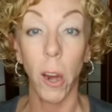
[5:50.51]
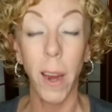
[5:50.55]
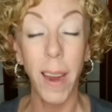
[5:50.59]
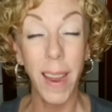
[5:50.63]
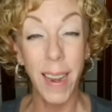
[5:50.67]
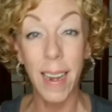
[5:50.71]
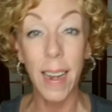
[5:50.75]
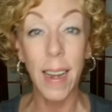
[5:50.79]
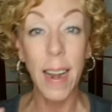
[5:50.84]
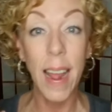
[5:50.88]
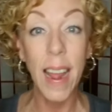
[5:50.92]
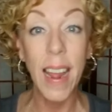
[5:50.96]
It
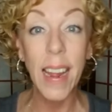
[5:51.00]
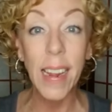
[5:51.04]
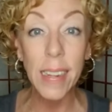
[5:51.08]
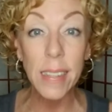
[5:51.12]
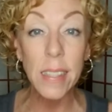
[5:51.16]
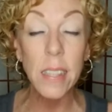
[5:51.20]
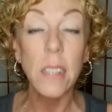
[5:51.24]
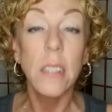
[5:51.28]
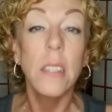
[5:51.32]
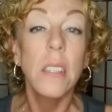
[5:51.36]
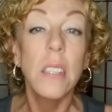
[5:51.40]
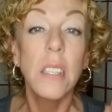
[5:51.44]

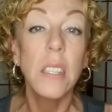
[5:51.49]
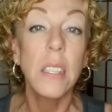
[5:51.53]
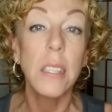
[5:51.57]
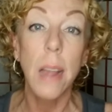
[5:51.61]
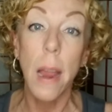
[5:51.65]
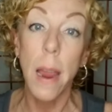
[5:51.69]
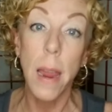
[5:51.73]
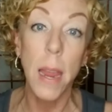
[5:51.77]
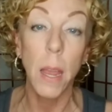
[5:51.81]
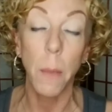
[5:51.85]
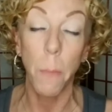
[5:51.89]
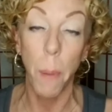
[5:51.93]
enhances the
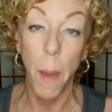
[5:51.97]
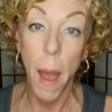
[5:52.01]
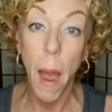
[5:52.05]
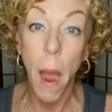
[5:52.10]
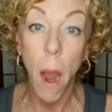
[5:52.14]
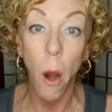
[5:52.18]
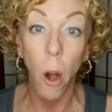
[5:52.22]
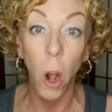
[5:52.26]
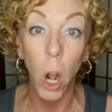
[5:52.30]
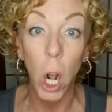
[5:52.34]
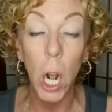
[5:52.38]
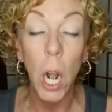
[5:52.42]
staying
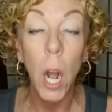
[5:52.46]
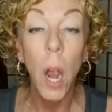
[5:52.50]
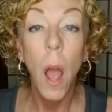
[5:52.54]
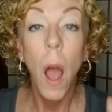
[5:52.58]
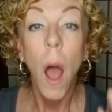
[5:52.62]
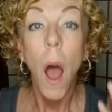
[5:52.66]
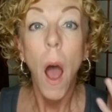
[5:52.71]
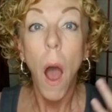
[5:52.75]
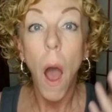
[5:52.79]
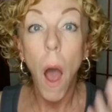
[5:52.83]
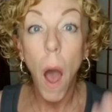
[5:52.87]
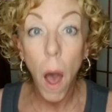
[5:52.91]
power
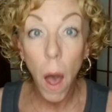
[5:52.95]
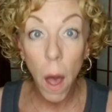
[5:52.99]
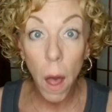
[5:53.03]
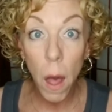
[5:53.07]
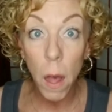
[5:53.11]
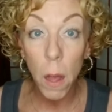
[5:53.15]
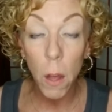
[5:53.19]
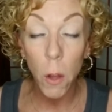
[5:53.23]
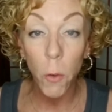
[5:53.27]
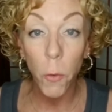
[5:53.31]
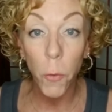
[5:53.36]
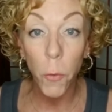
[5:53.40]

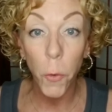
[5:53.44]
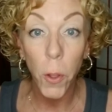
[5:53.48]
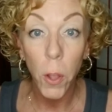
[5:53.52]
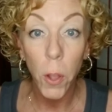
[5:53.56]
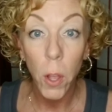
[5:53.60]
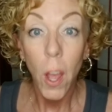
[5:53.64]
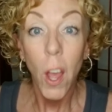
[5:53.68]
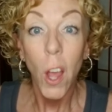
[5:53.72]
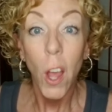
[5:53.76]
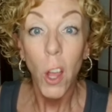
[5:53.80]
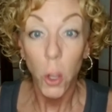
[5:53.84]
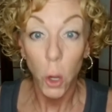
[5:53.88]
of
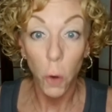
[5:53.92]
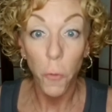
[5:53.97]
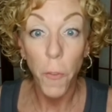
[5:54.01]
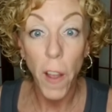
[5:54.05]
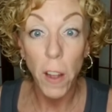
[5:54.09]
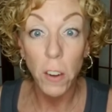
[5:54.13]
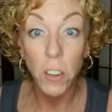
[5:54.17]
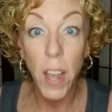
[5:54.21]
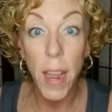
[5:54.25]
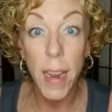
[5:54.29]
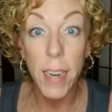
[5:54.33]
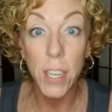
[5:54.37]
your
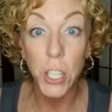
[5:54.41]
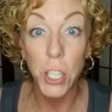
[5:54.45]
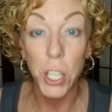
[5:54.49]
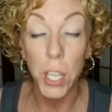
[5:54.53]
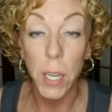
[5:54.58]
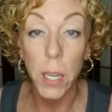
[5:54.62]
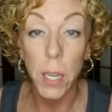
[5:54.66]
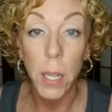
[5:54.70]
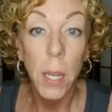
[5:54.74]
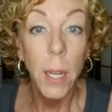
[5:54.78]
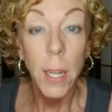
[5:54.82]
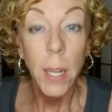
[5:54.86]

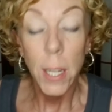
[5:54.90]
foundation.